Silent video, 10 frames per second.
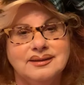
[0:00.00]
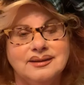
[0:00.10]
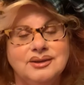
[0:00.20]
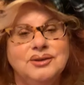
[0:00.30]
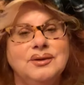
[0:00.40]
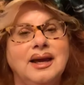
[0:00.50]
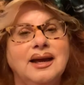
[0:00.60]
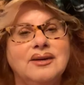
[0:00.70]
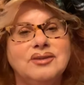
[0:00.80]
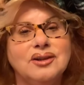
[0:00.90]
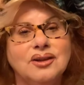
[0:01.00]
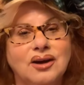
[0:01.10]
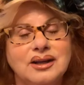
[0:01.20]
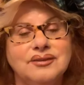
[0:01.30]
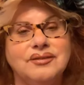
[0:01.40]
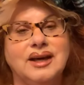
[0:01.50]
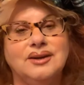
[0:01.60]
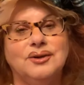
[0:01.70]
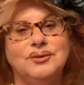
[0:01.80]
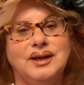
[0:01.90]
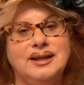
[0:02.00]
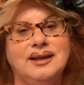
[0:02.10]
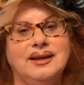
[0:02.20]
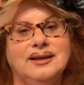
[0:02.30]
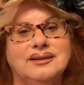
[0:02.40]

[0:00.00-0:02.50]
You have a lot of that already.